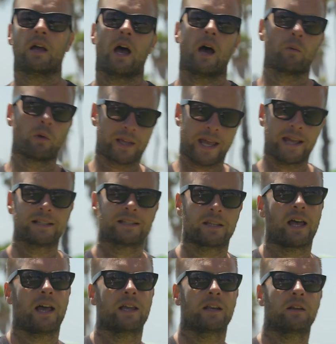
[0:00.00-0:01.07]
And we'll get into
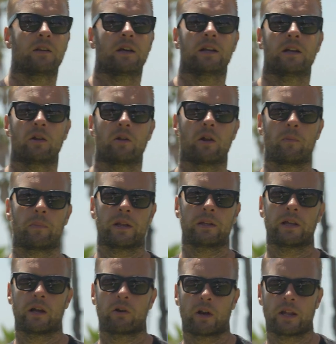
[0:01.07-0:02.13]
that in a little bit
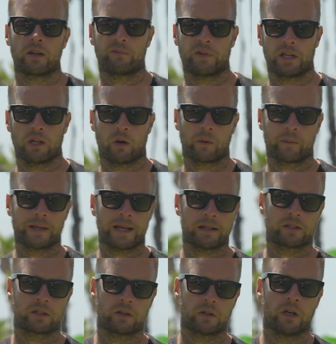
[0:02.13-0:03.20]
later on in the video when we get
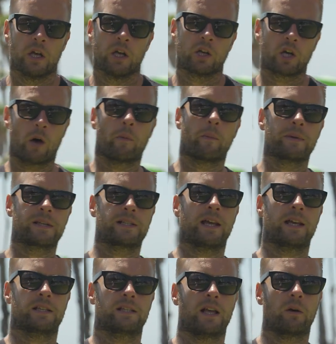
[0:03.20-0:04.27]
to common
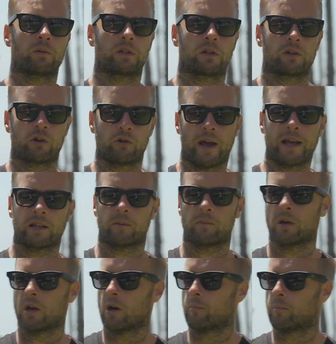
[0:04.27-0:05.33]
mistakes and how to correct them.
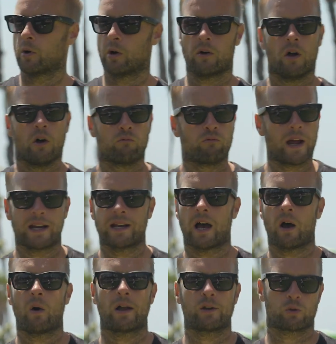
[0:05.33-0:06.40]
But right
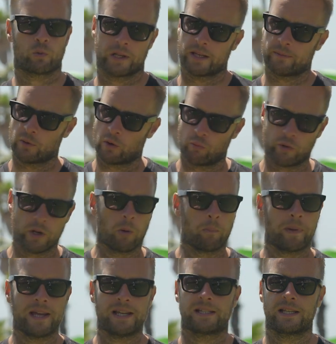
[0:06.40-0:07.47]
now, I just want to give you a real
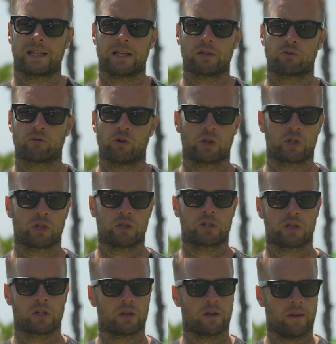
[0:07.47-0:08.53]
basic introduction
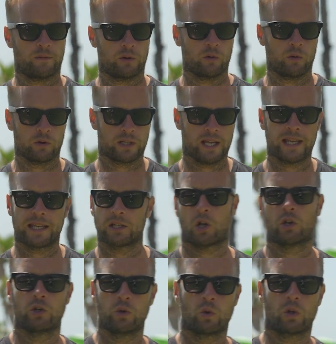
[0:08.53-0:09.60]
to if you're taking
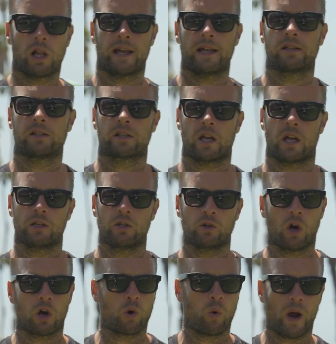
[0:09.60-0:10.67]
on new clients and you're
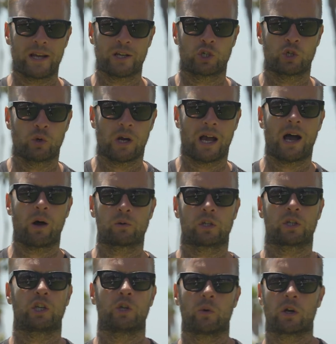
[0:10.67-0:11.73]
not quite sure how to
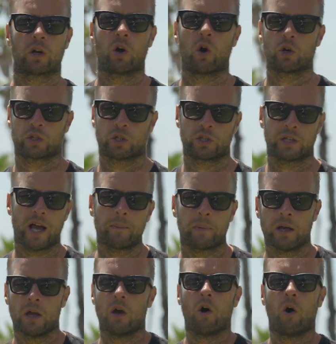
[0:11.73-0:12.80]
cue and coach the jab.
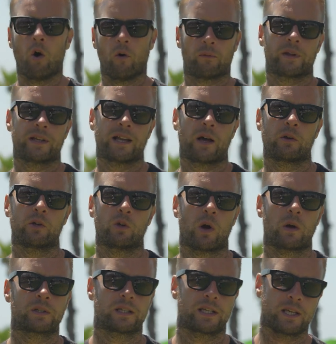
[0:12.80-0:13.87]
Hopefully now you know
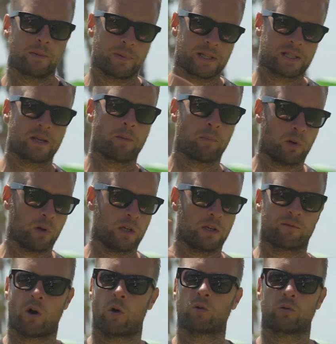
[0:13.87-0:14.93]
how to keep it simple and you've
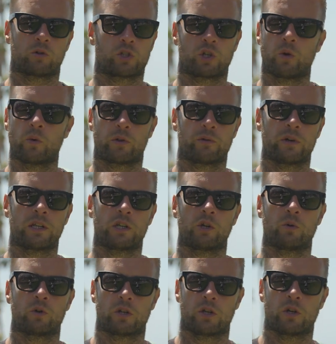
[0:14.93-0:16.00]
got 2 or 3
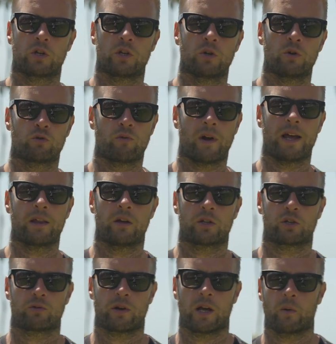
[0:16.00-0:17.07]
cues that you can use right there
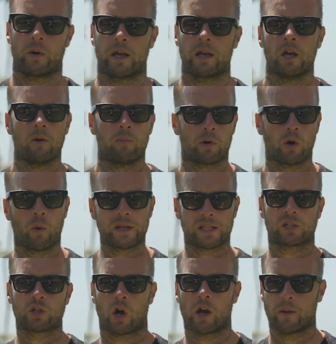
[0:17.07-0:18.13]
straight away. But always
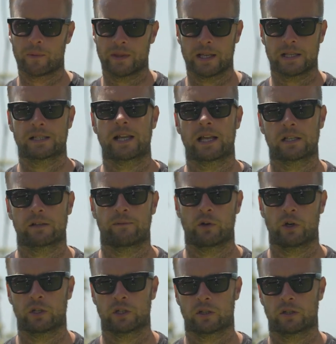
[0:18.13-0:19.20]
starting with that stance first.